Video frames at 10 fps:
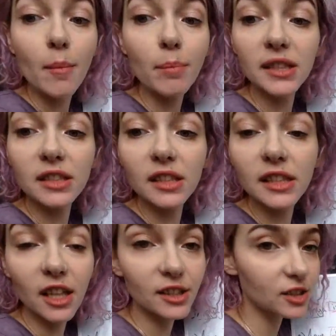But
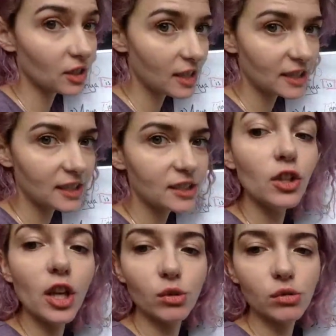the answer to that is
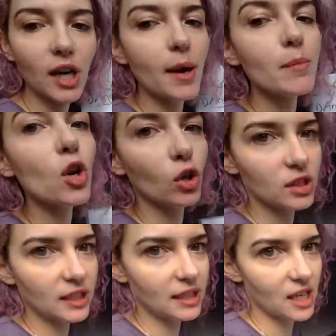no, I'm not
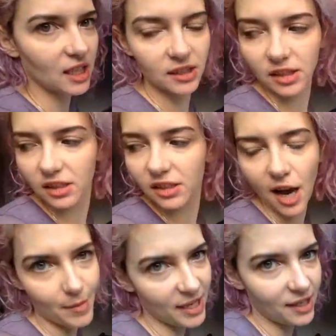in London.
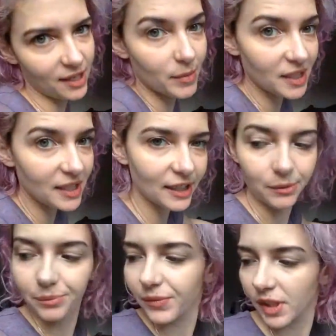I'm in Berlin.